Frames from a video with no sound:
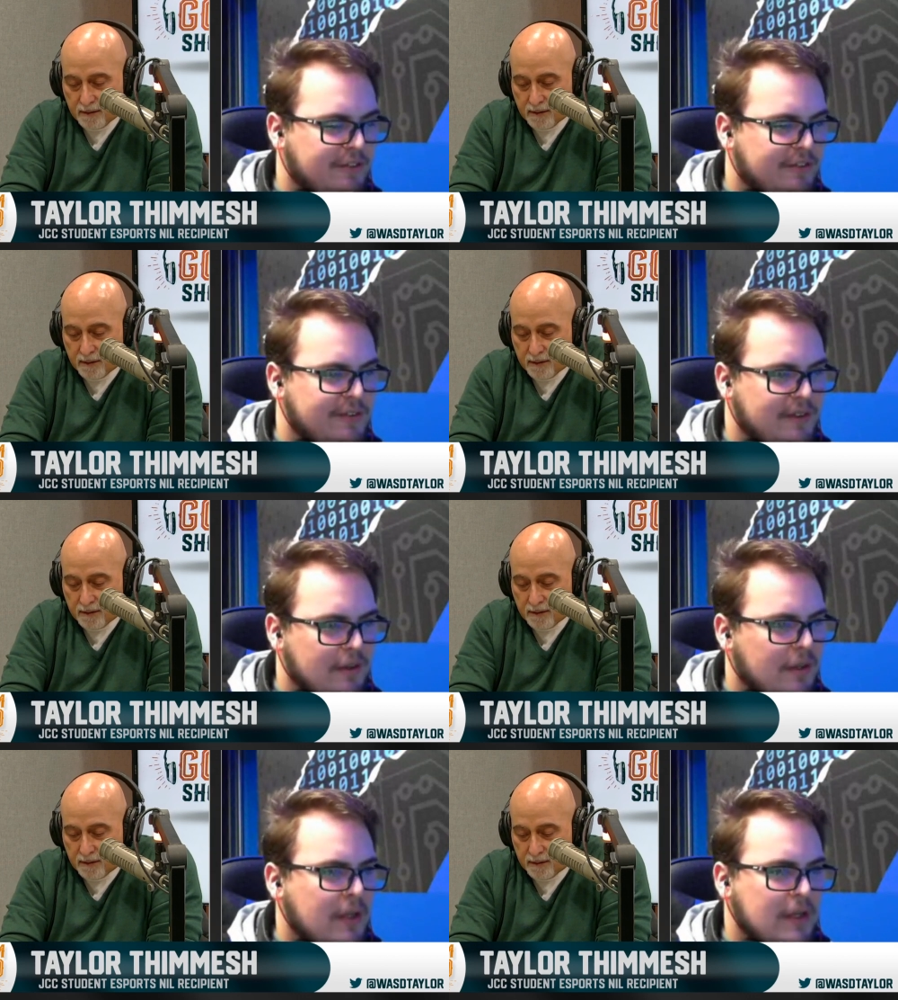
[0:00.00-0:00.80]

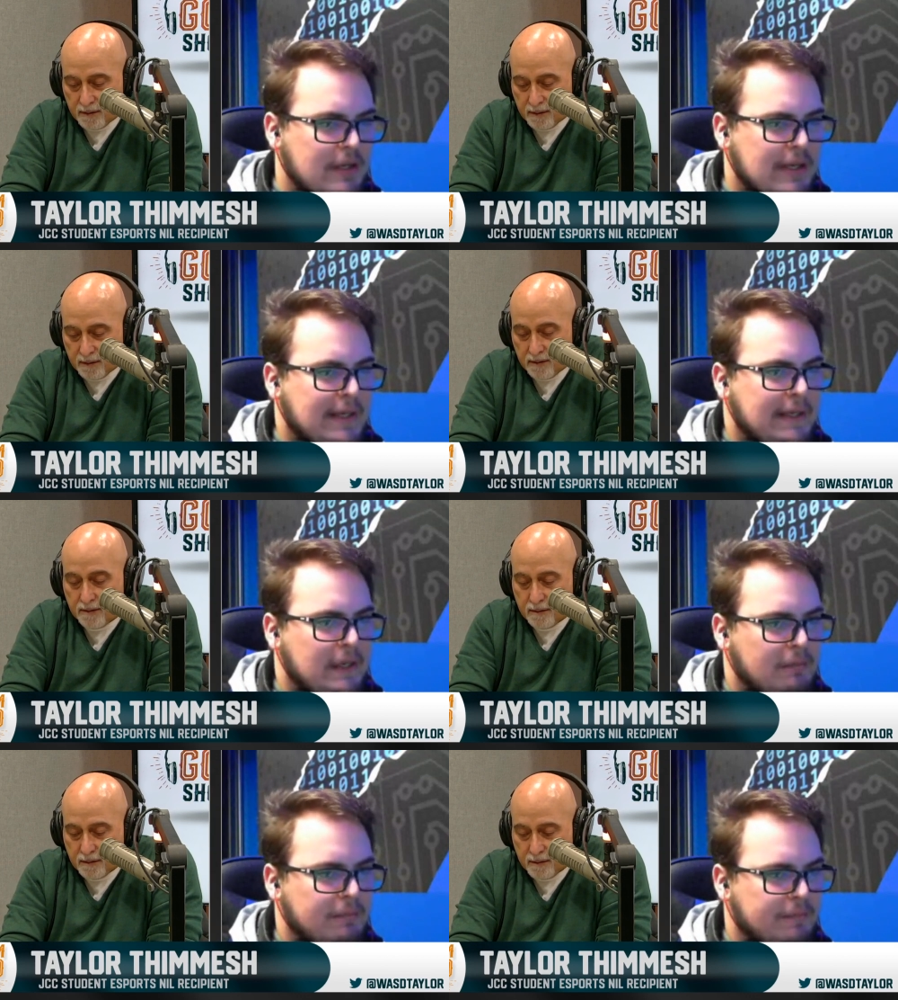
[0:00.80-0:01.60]
Speaker 1: JCC,
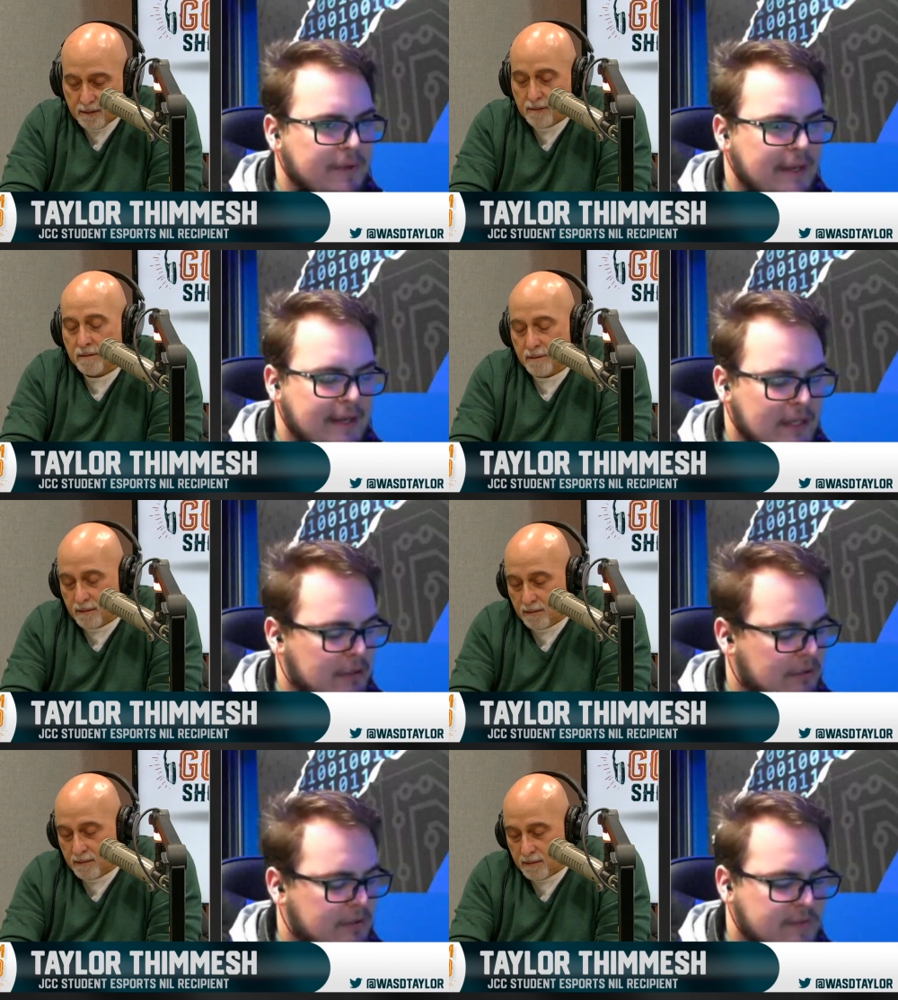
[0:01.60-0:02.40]
um,
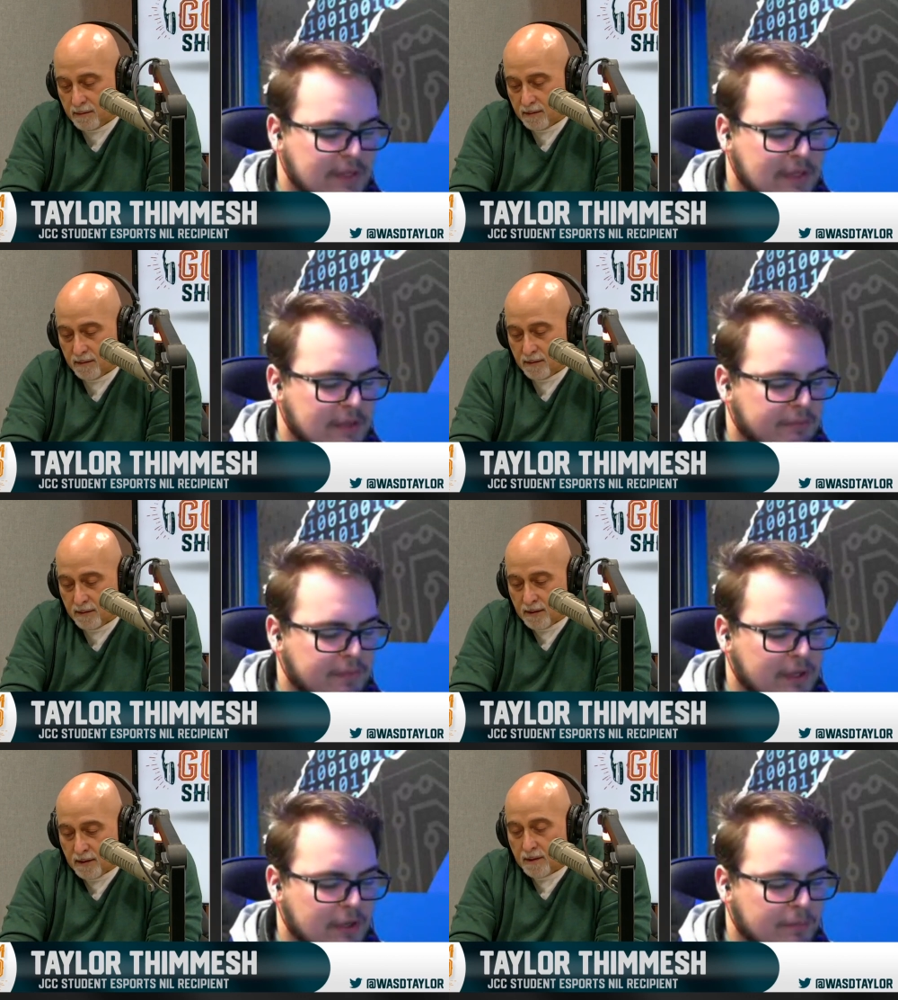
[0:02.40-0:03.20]
and
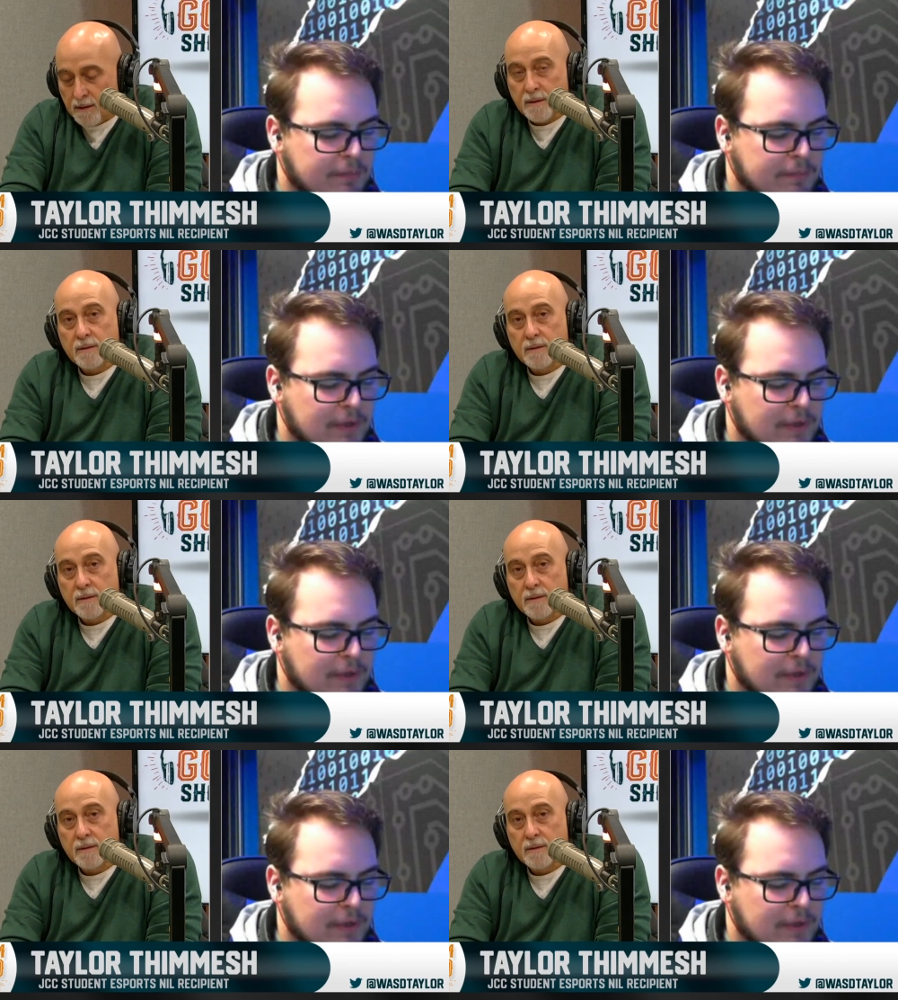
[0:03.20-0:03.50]
um, you know.